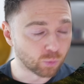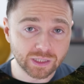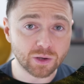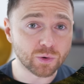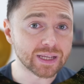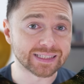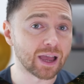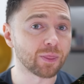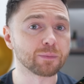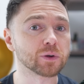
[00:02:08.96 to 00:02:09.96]
Willow is
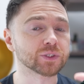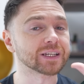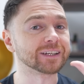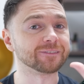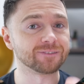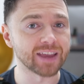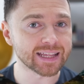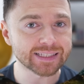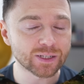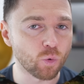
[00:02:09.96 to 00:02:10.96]
now the most
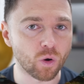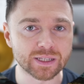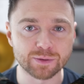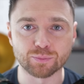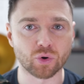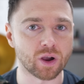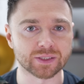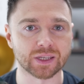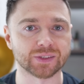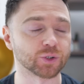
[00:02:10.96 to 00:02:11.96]
advanced quantum
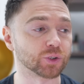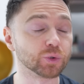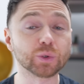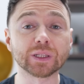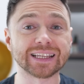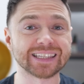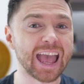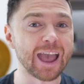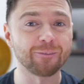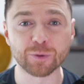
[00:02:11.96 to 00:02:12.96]
processor Google has
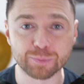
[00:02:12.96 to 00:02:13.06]
ever